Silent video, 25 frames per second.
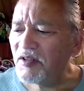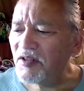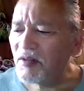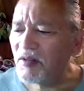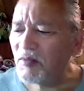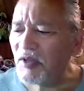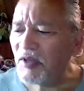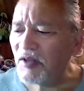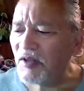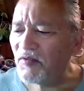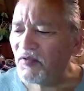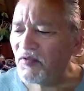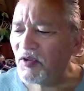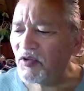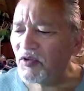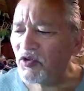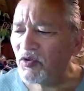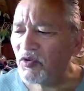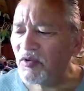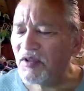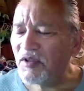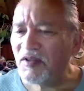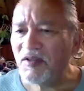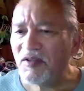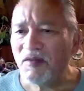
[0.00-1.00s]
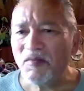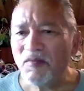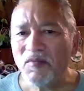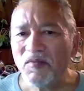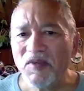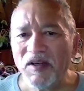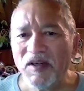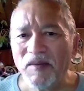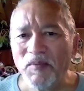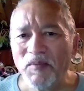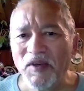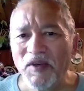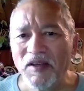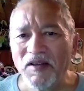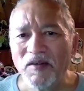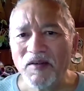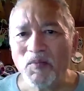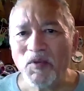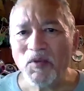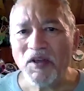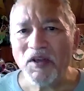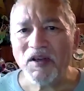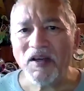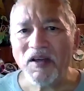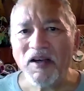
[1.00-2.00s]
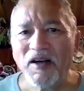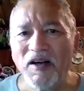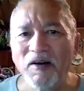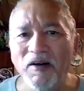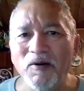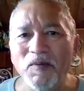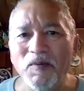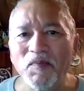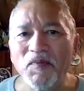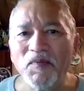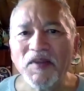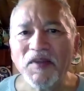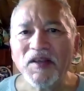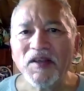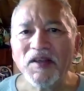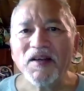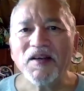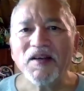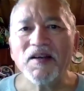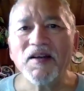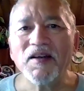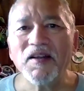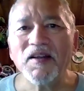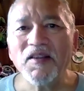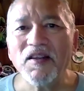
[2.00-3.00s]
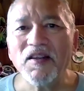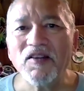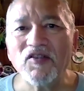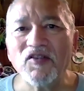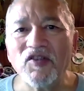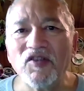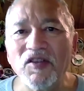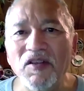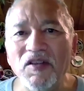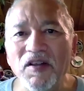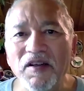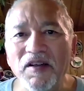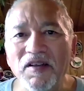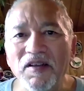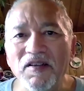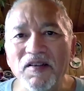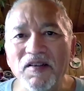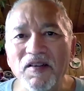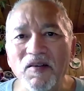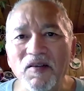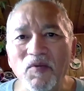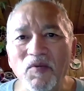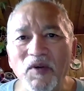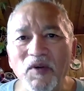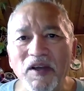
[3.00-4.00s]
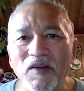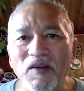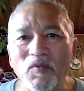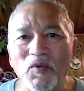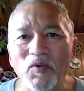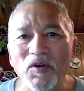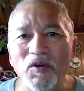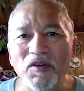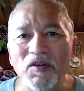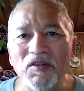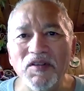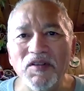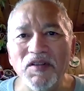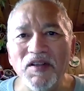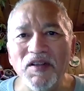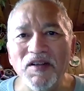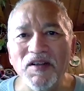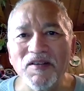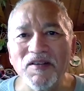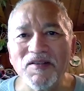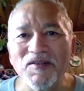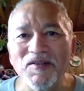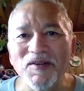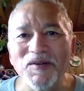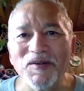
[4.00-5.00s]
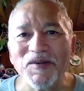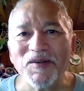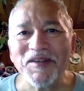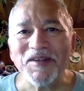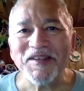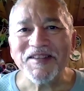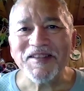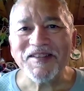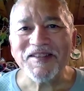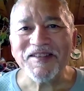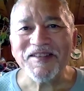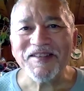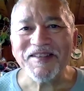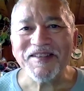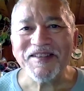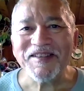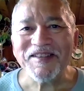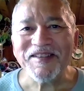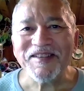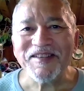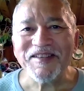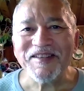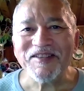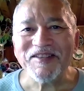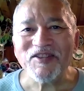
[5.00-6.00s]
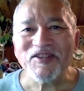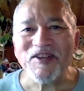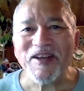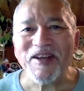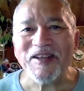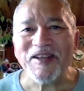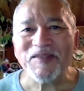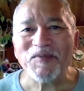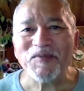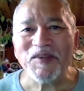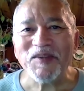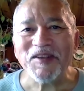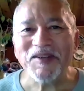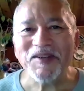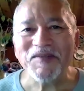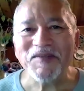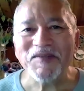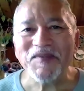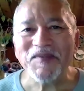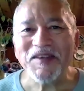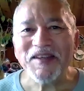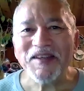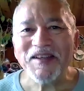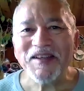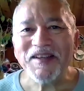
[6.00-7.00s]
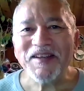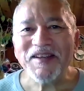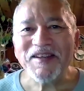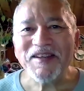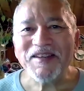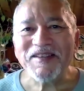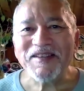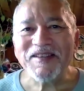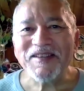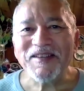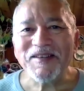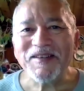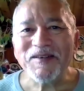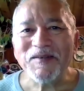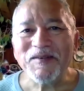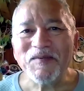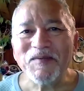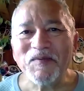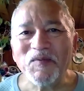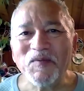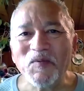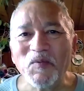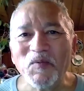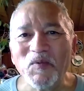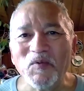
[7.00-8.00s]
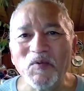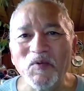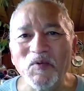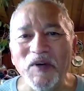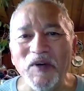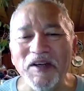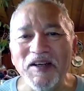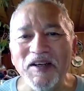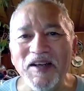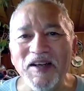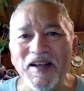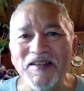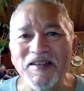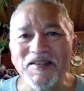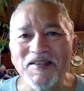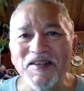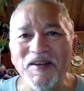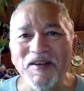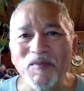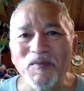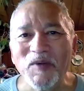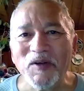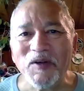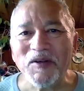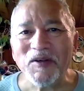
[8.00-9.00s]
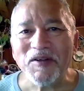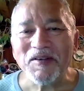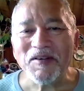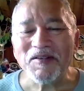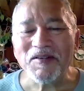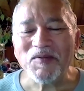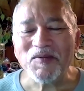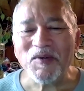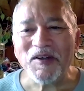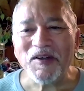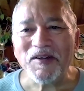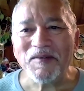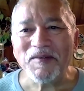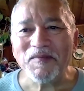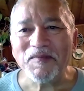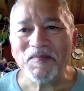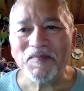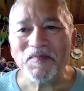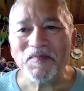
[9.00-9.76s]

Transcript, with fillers: and futurism a bit in *Peyakow, And I think she liked the way it worked in there. So uh, she asked me to, to write an essay about it as well.